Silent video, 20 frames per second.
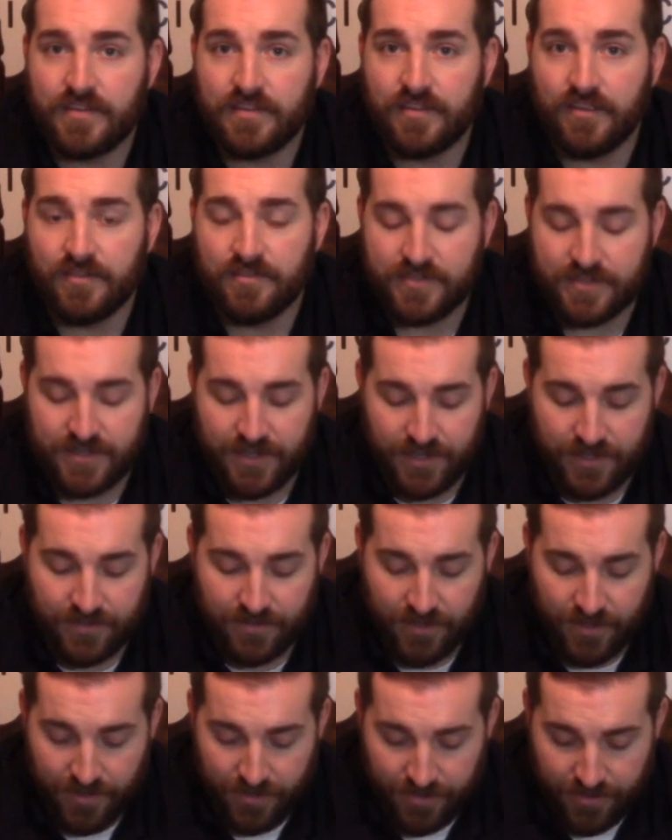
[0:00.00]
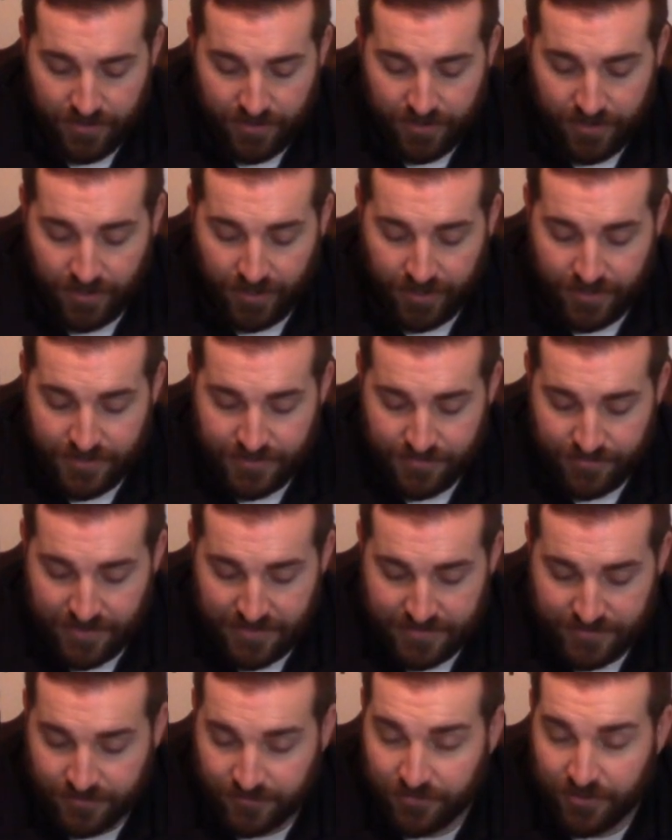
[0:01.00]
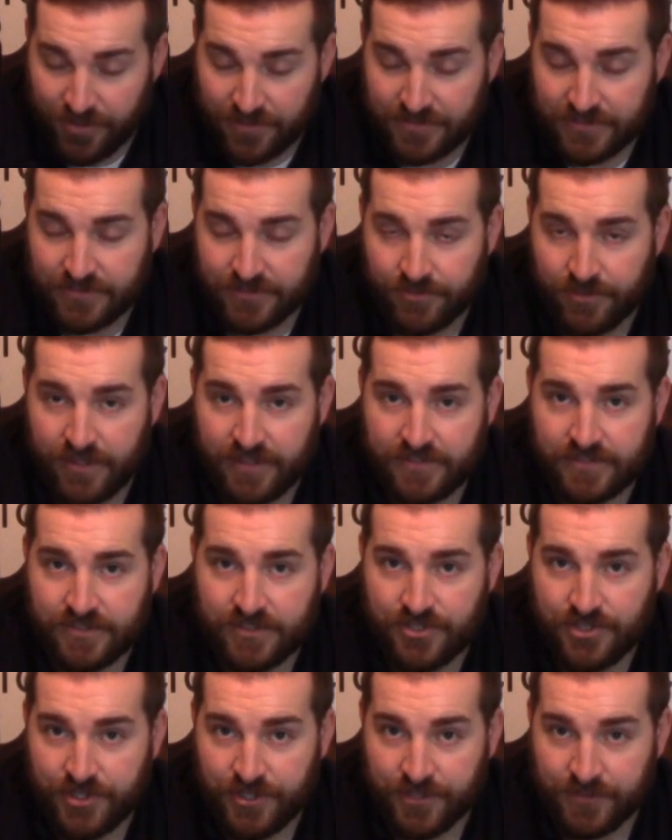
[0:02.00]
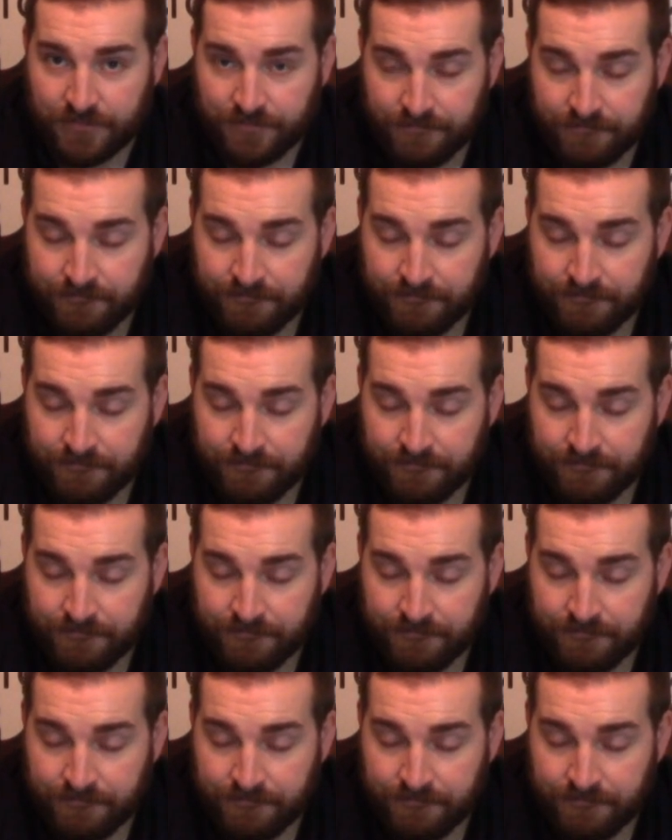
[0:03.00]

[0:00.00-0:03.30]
You know, seen East wrestle in person twice this year,